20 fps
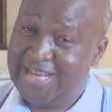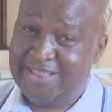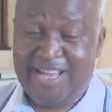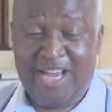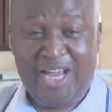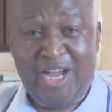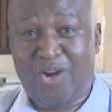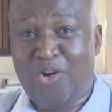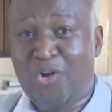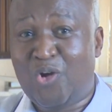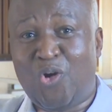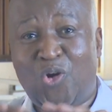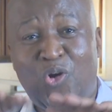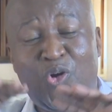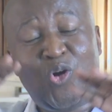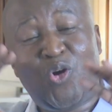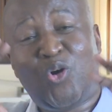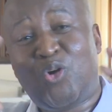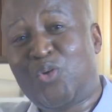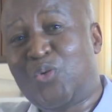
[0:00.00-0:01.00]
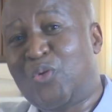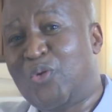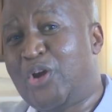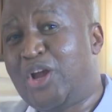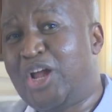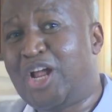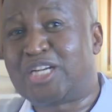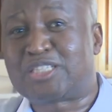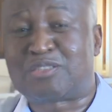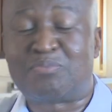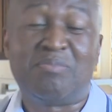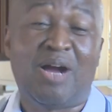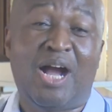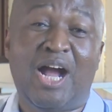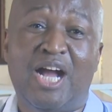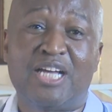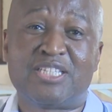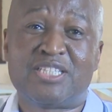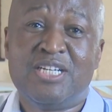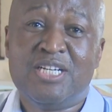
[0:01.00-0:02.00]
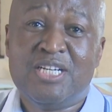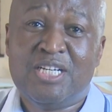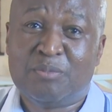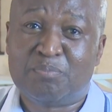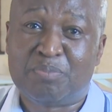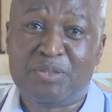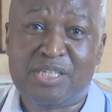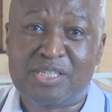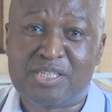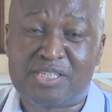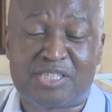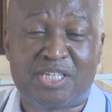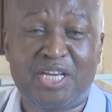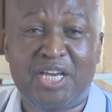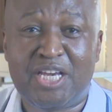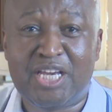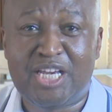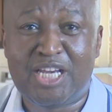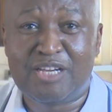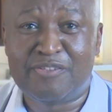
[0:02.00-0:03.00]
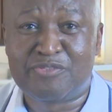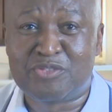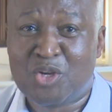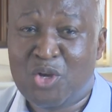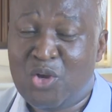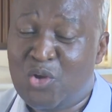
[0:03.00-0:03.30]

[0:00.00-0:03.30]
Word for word: The whole world must be saved.